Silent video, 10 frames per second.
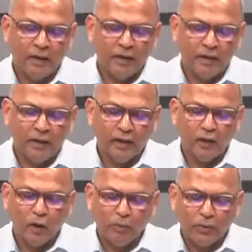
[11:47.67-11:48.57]
The
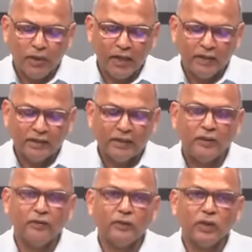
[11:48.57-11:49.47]

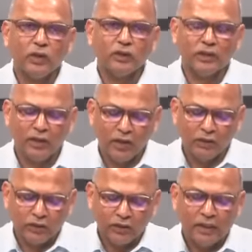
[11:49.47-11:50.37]
comprehensive
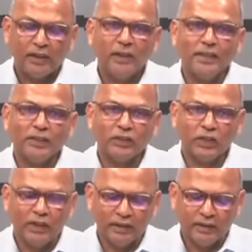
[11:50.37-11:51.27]
toxicological
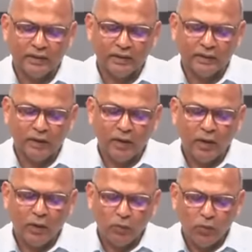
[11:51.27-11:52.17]
studies
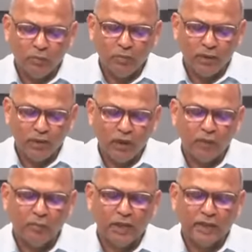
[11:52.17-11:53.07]
would be
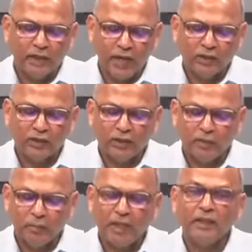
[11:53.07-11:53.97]
done by the National
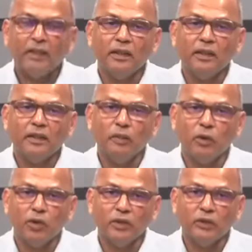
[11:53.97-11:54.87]
Medical
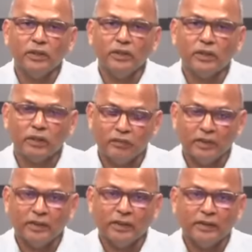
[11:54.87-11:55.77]
Laboratory
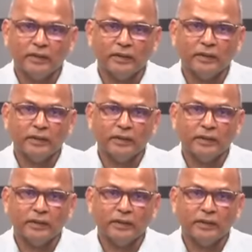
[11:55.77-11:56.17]
Services.